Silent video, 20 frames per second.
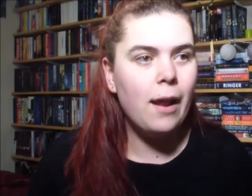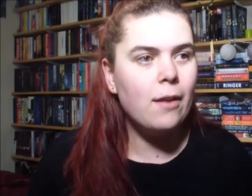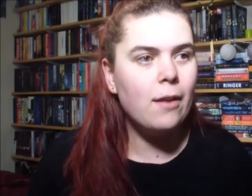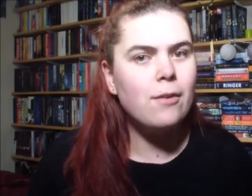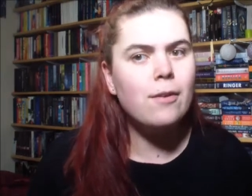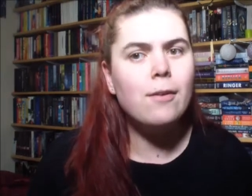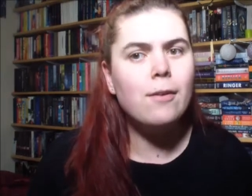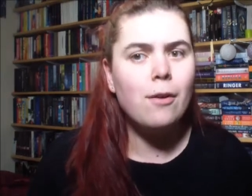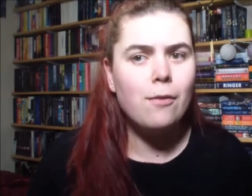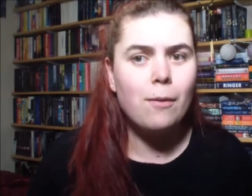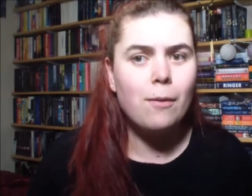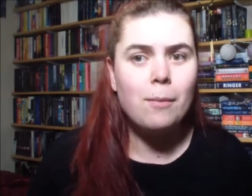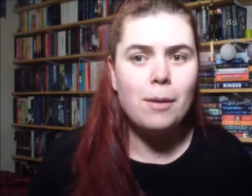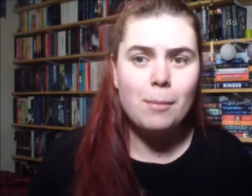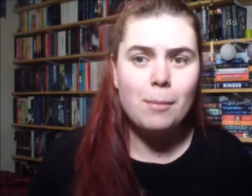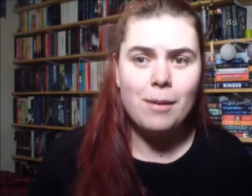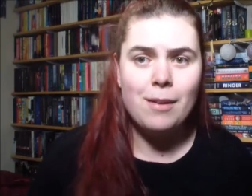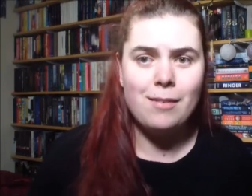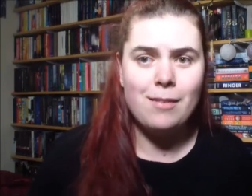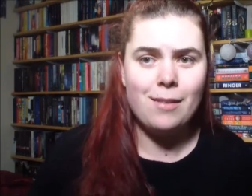I don't know if I'm going
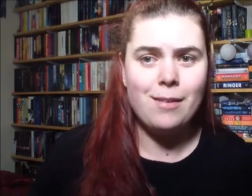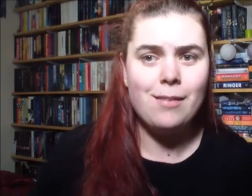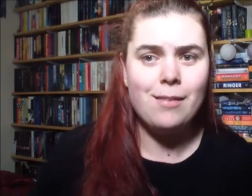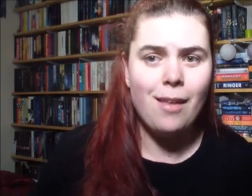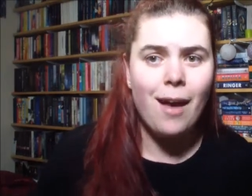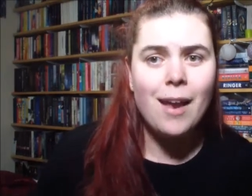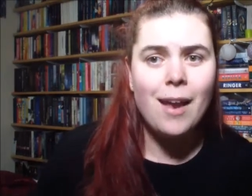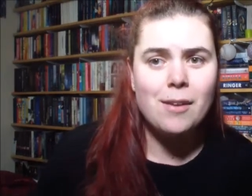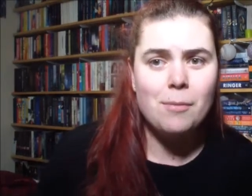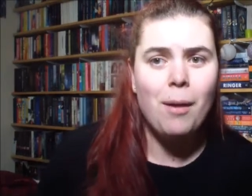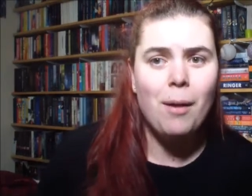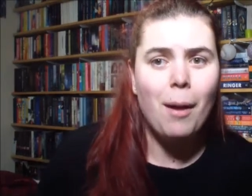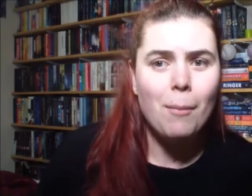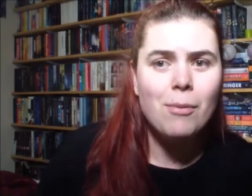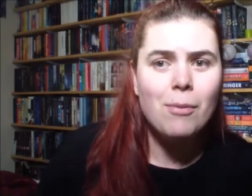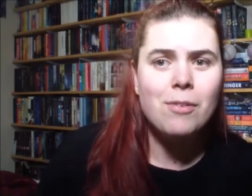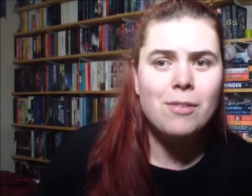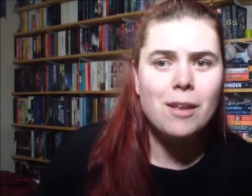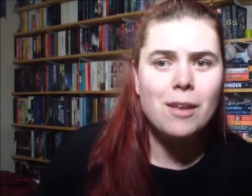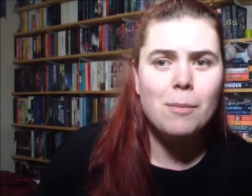to be as inclined to buy
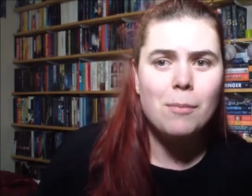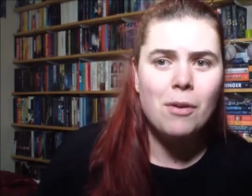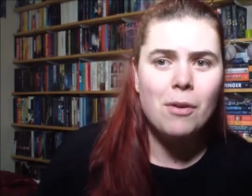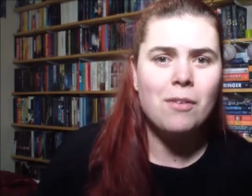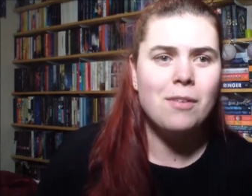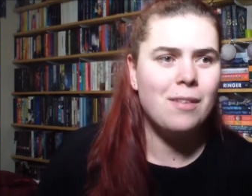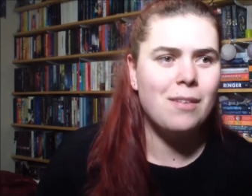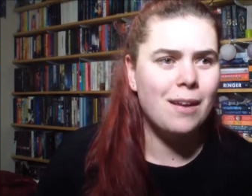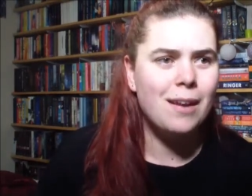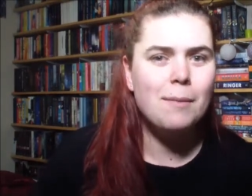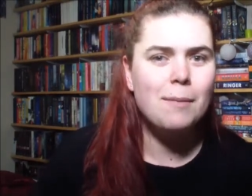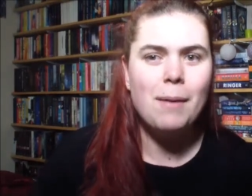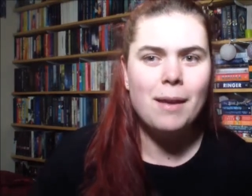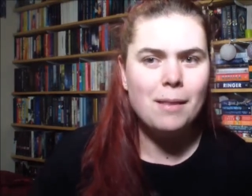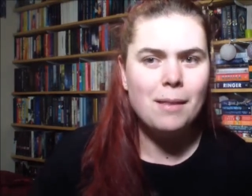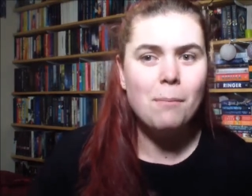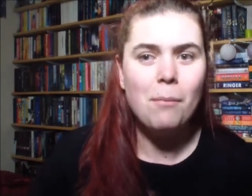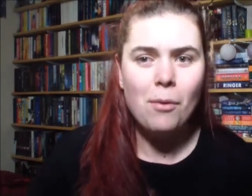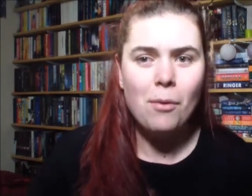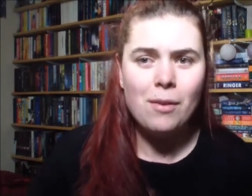books anymore because they're going to
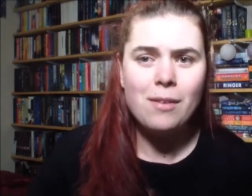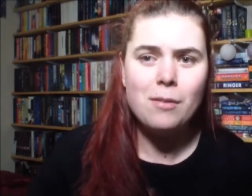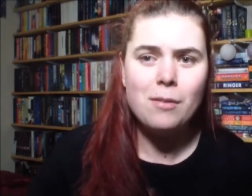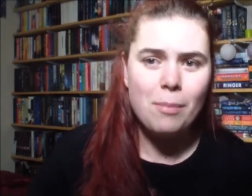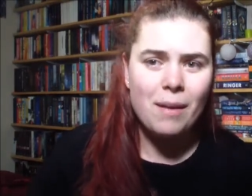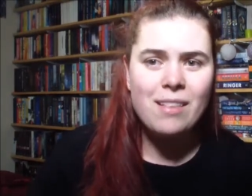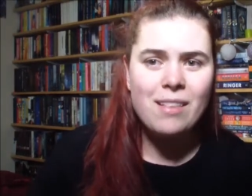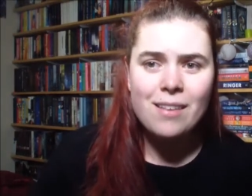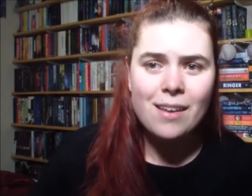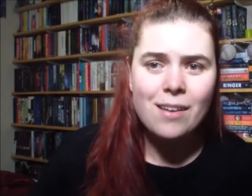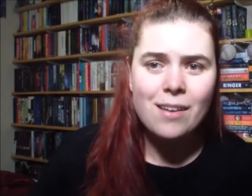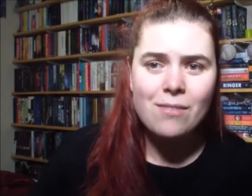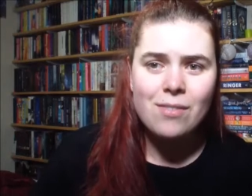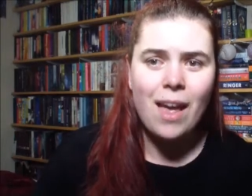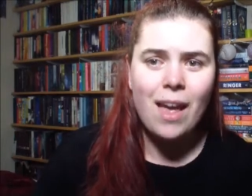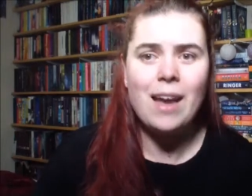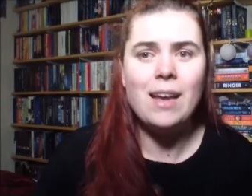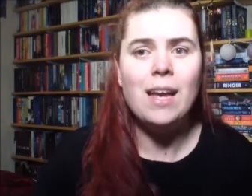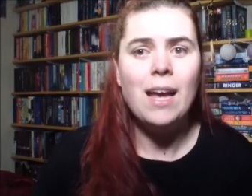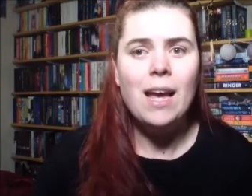make them more expensive.
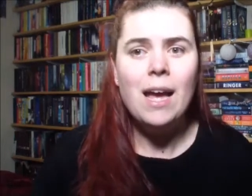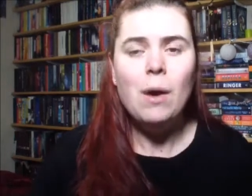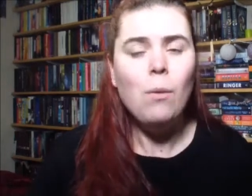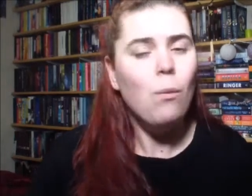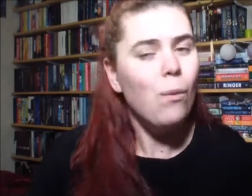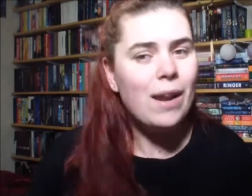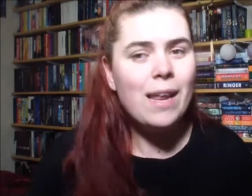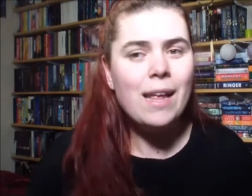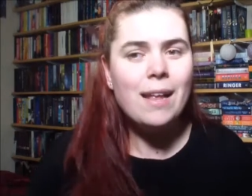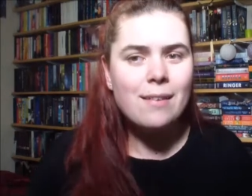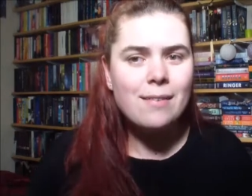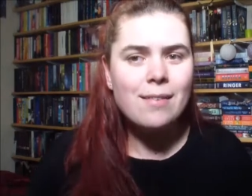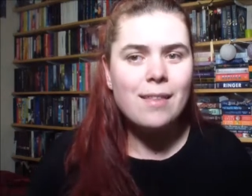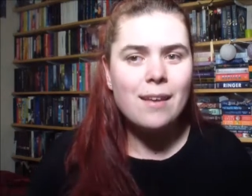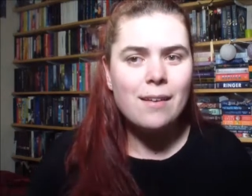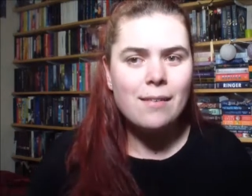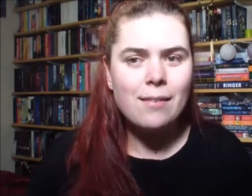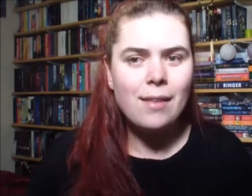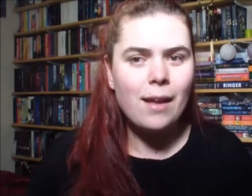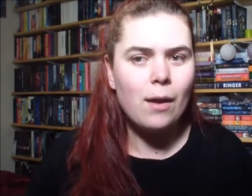Like, what is
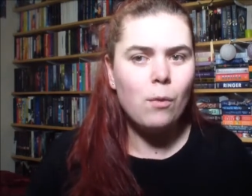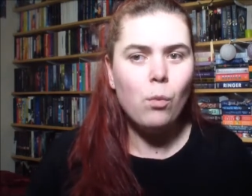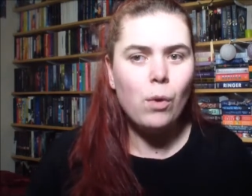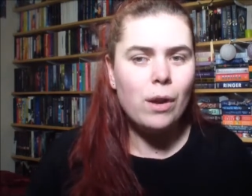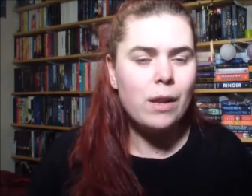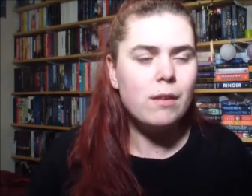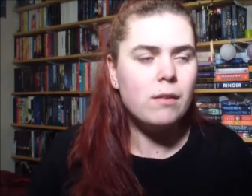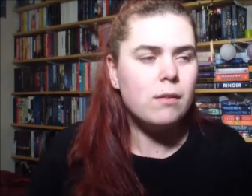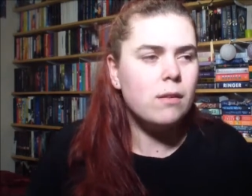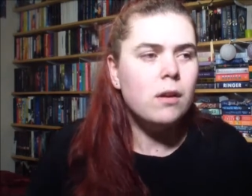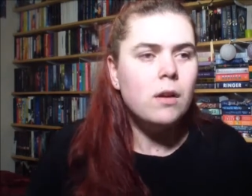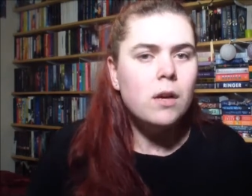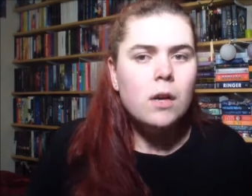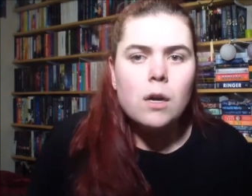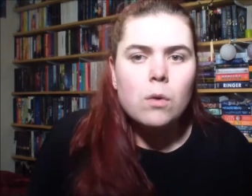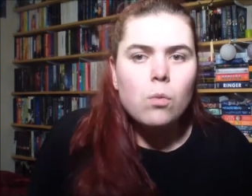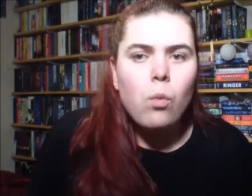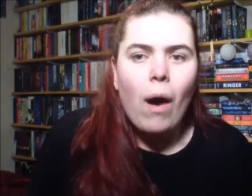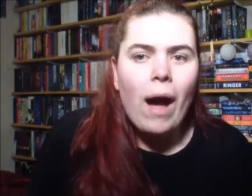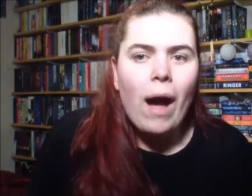this? Like, what is,
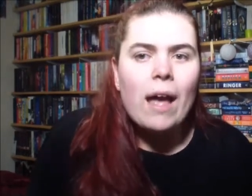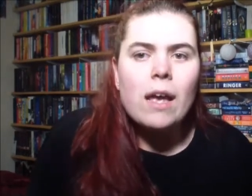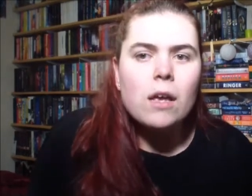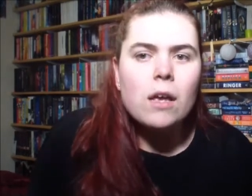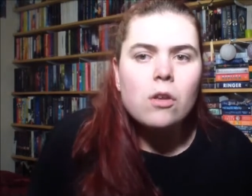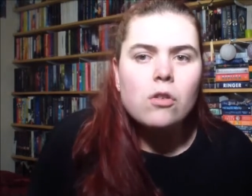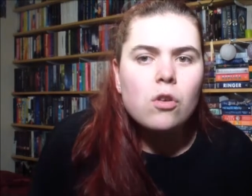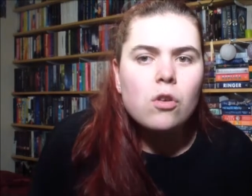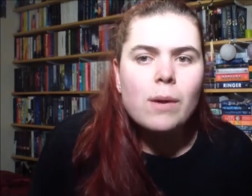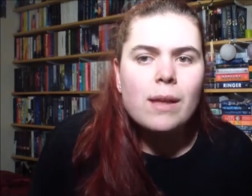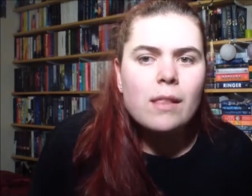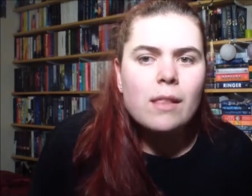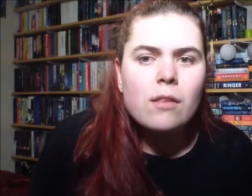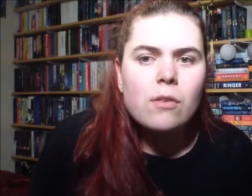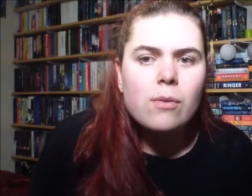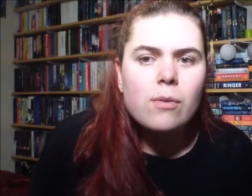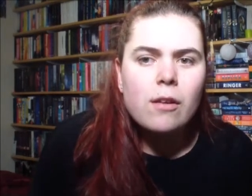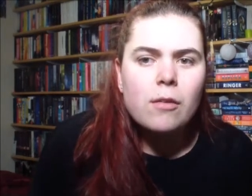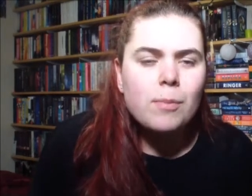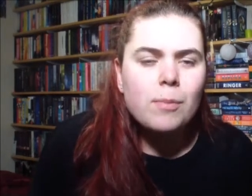why are you doing
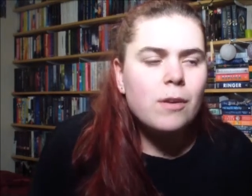this to us?